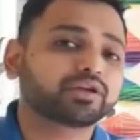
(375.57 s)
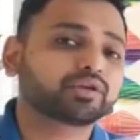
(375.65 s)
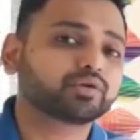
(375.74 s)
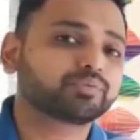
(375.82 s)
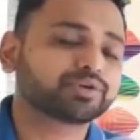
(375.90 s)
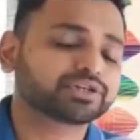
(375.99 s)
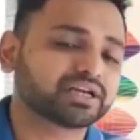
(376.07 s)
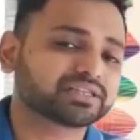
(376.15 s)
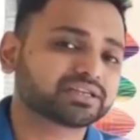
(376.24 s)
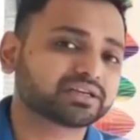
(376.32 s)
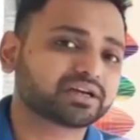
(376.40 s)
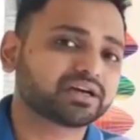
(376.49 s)
to Bishal
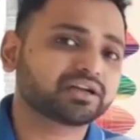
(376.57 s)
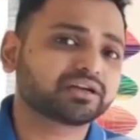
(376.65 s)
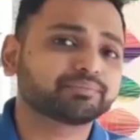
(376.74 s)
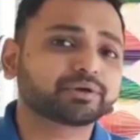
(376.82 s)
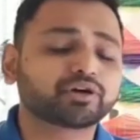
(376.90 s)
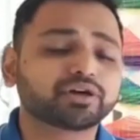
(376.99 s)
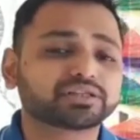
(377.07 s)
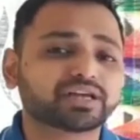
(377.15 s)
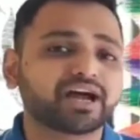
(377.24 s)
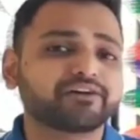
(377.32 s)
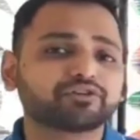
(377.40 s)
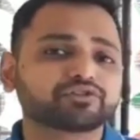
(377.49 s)
Sarkar because
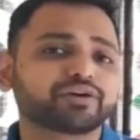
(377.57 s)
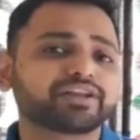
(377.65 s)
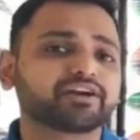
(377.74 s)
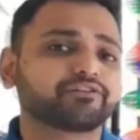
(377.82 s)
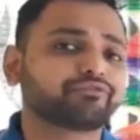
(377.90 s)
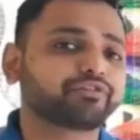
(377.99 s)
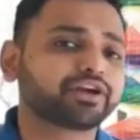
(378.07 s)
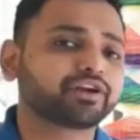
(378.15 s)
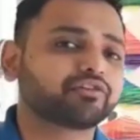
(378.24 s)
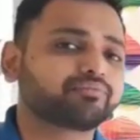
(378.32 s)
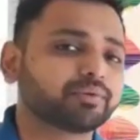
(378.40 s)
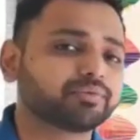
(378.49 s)
I was very afraid
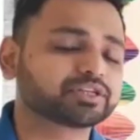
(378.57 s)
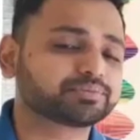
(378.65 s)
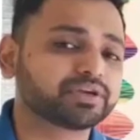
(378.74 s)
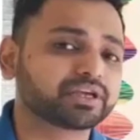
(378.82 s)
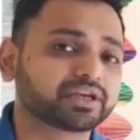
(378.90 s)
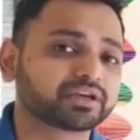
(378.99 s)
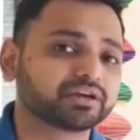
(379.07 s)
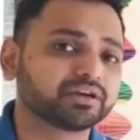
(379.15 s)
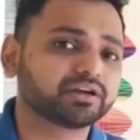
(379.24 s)
of public speaking.